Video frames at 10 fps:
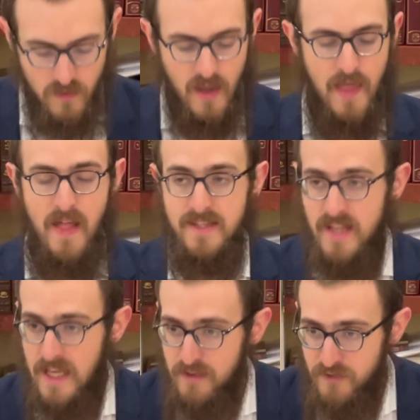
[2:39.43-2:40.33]
and that's
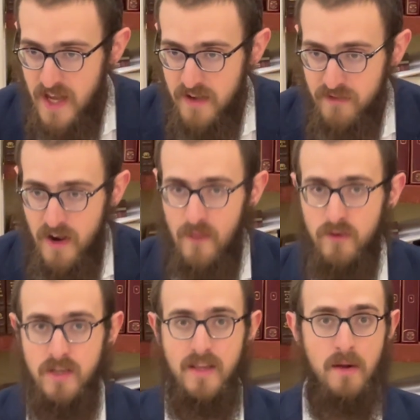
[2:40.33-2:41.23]
like lifnei iver lo
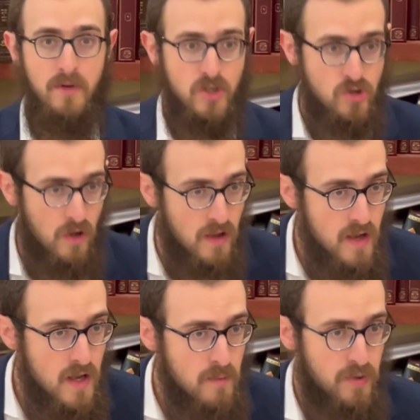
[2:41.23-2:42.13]
titen michshol,
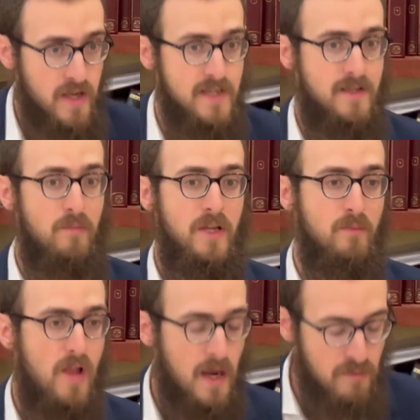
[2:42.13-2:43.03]
putting a stumbling
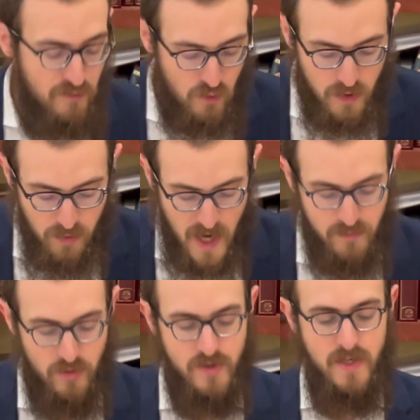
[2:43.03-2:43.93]
block before a blind
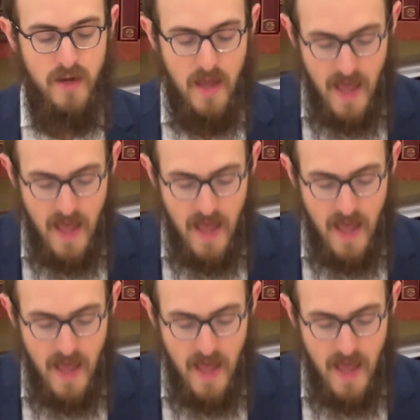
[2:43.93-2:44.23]
person.